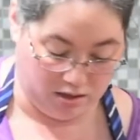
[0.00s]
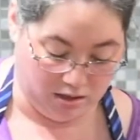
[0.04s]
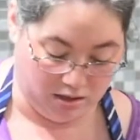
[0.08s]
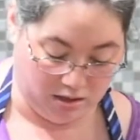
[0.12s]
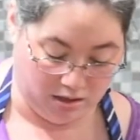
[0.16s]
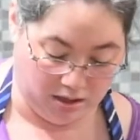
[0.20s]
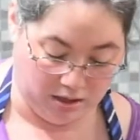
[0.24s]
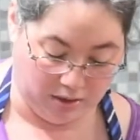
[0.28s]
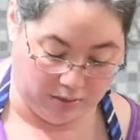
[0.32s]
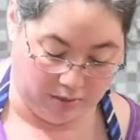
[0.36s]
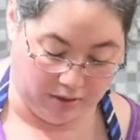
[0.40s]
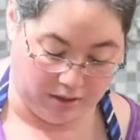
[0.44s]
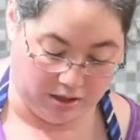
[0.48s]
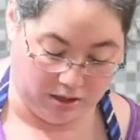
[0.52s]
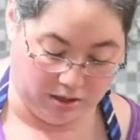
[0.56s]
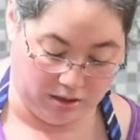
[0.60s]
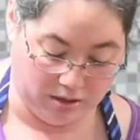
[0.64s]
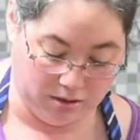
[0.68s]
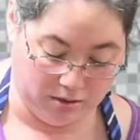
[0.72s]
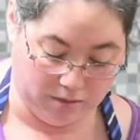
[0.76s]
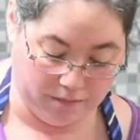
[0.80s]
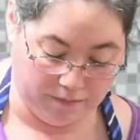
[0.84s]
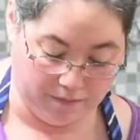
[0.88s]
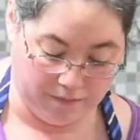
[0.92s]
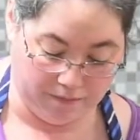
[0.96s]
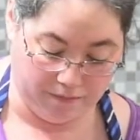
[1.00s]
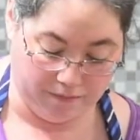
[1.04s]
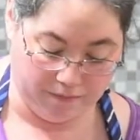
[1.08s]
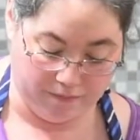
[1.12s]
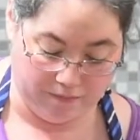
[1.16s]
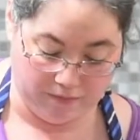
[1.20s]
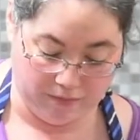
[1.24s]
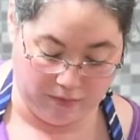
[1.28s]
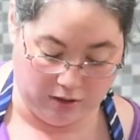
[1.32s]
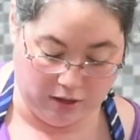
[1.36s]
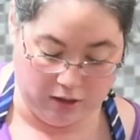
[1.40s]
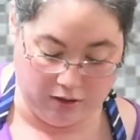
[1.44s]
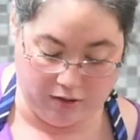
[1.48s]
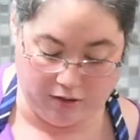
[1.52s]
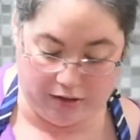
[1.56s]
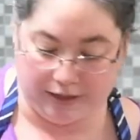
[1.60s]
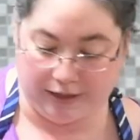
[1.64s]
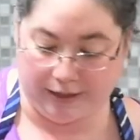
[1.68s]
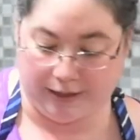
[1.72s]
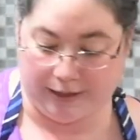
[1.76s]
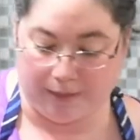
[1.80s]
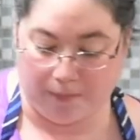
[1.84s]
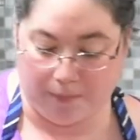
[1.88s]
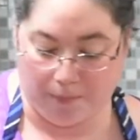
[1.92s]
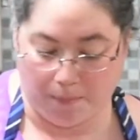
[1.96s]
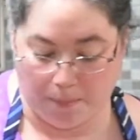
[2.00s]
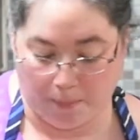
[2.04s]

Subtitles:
There we go. All right.